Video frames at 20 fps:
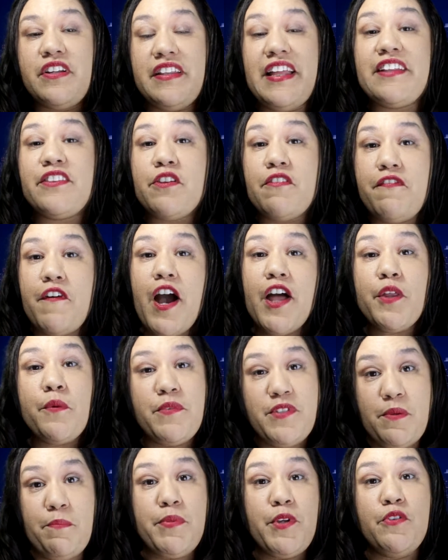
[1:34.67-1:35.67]
like the father
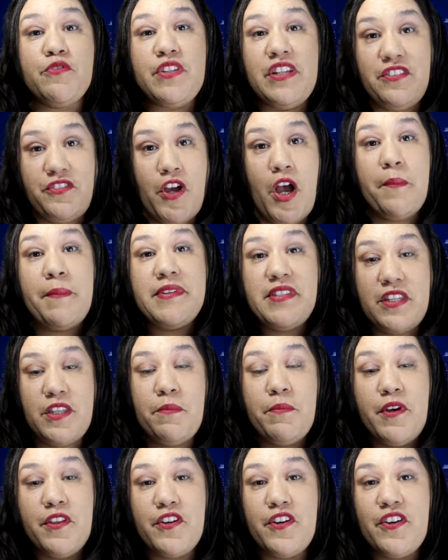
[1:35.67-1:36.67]
was abusing Thomas and the
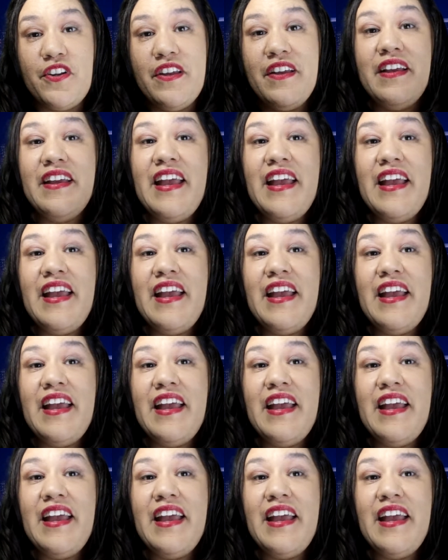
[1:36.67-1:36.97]
mother,